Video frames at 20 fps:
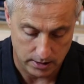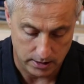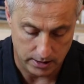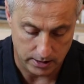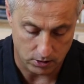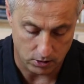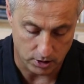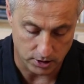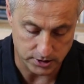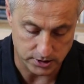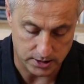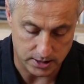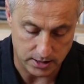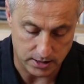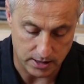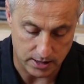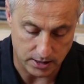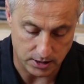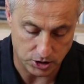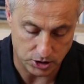And lastly,
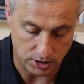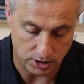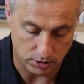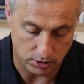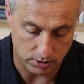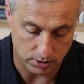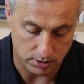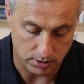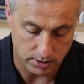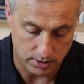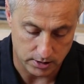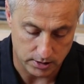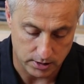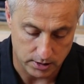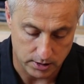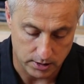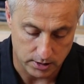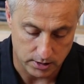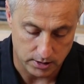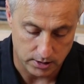they shall
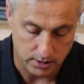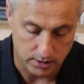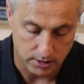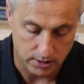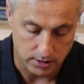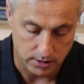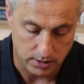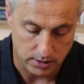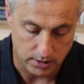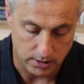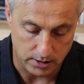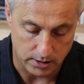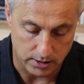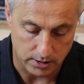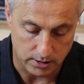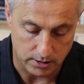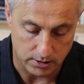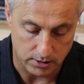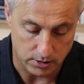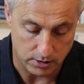
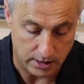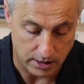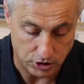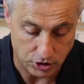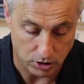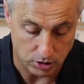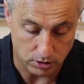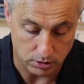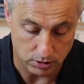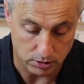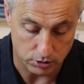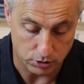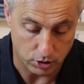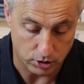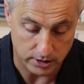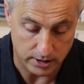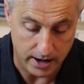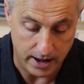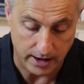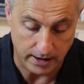uh, they shall
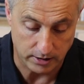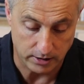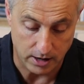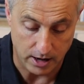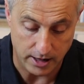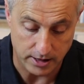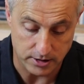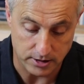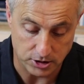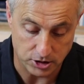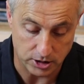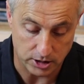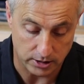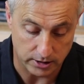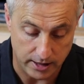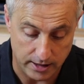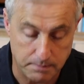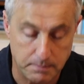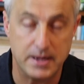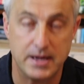not lack, neither shall
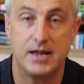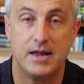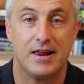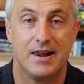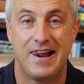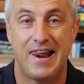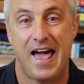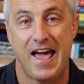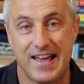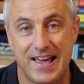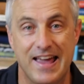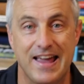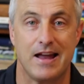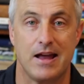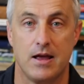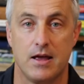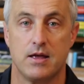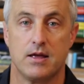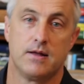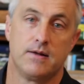they be lacking.
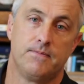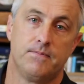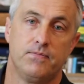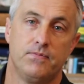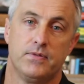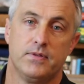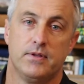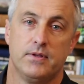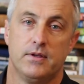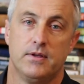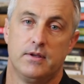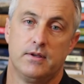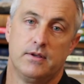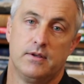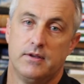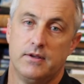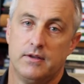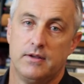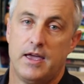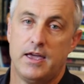
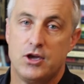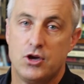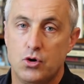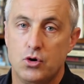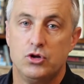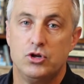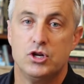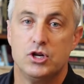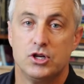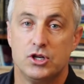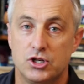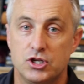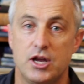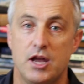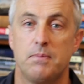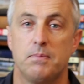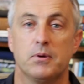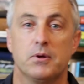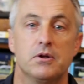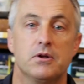A good
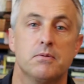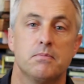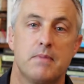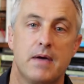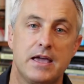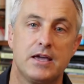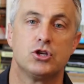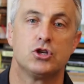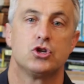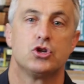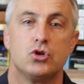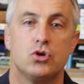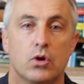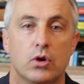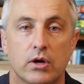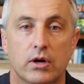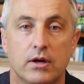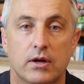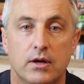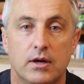shepherd makes
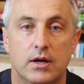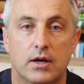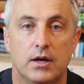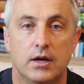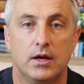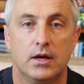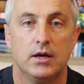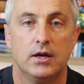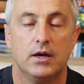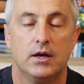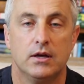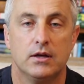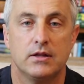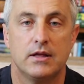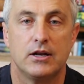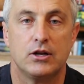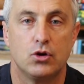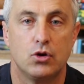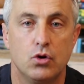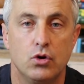sure
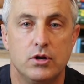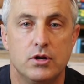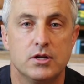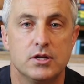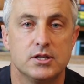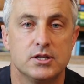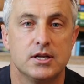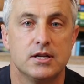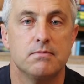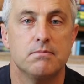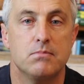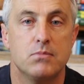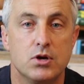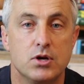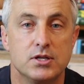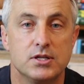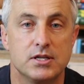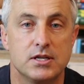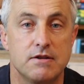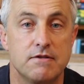that goodness and
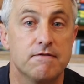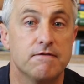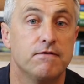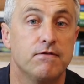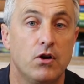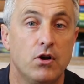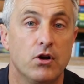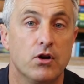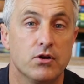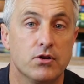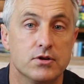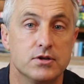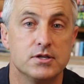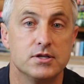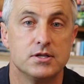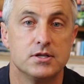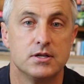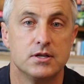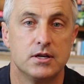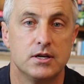mercy
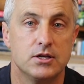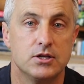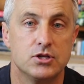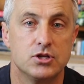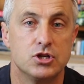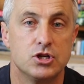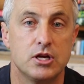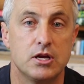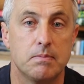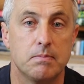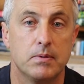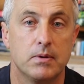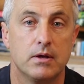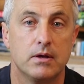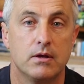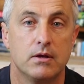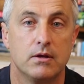follows his sheep.